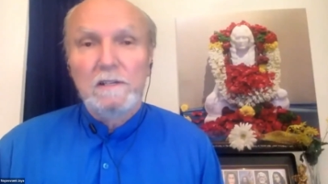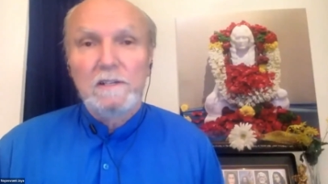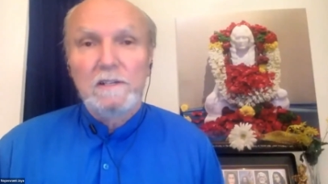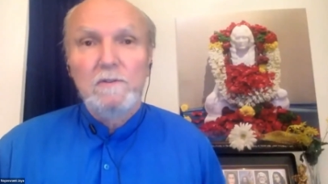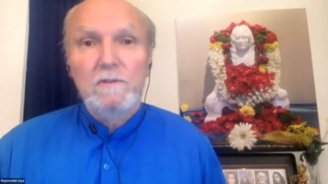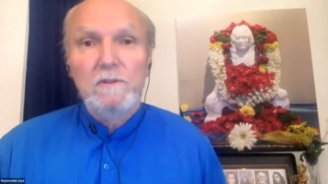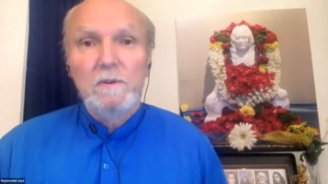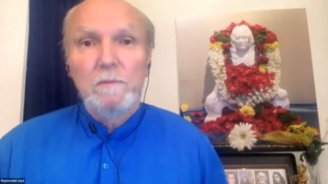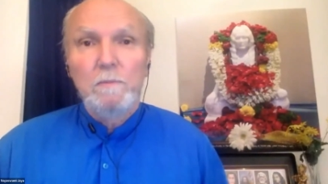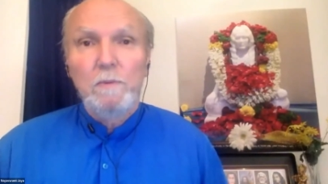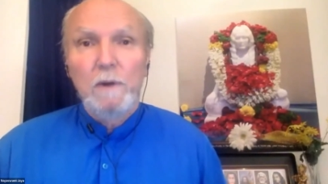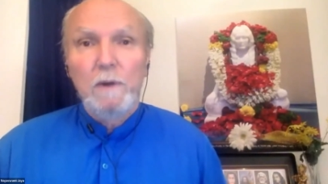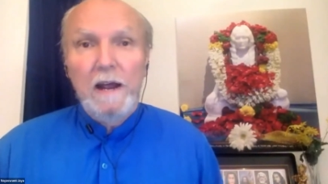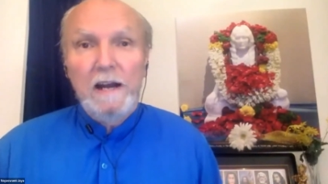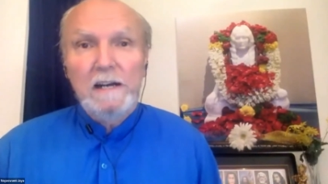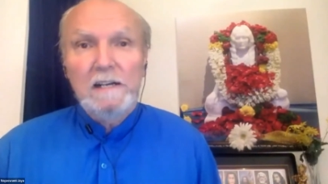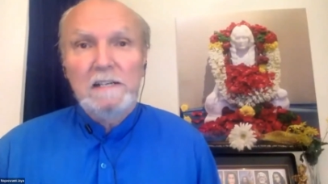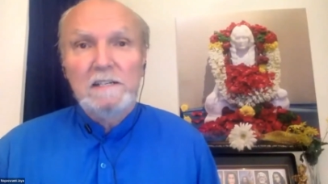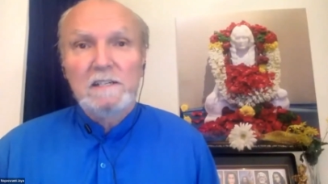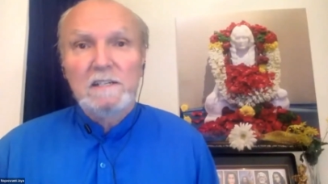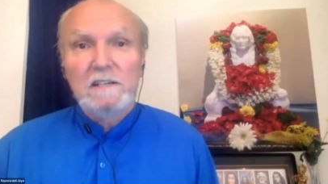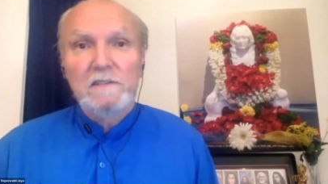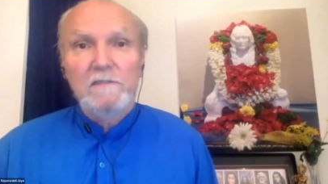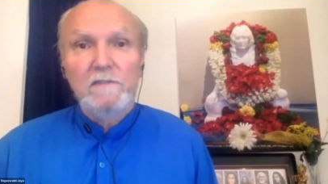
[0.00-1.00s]
It's through the
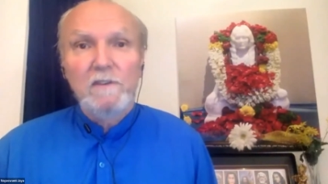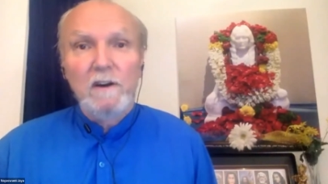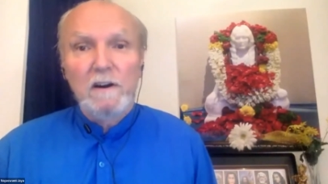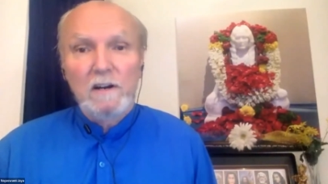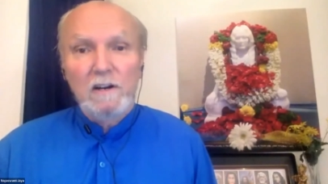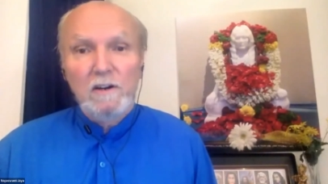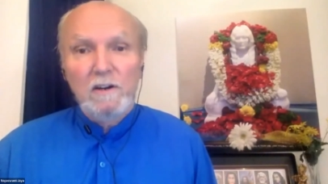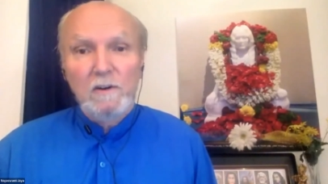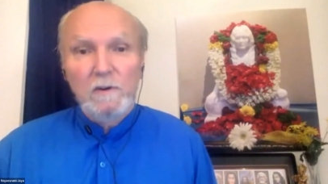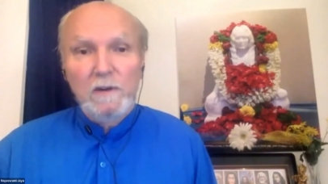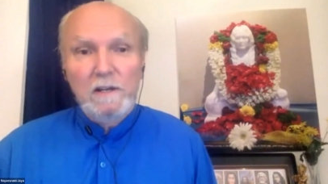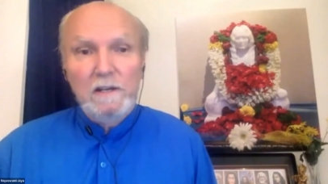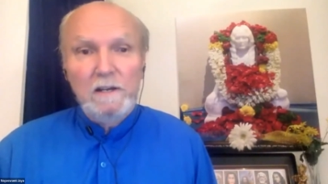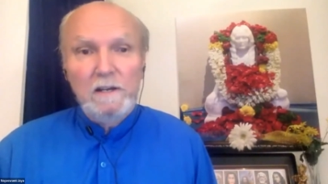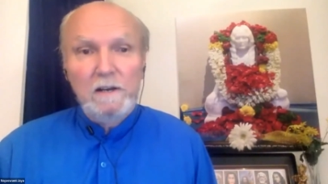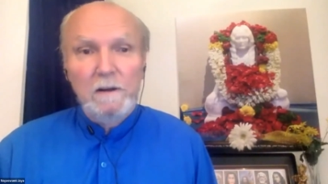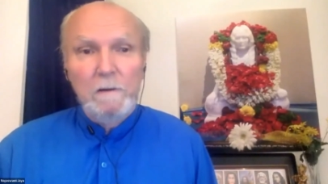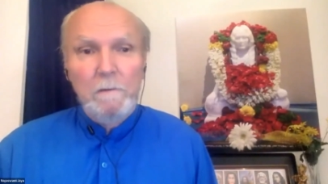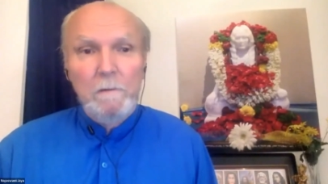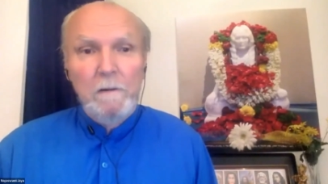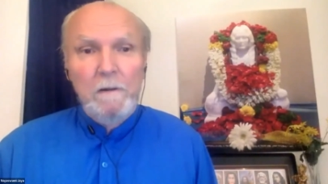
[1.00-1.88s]
practice of our Kriya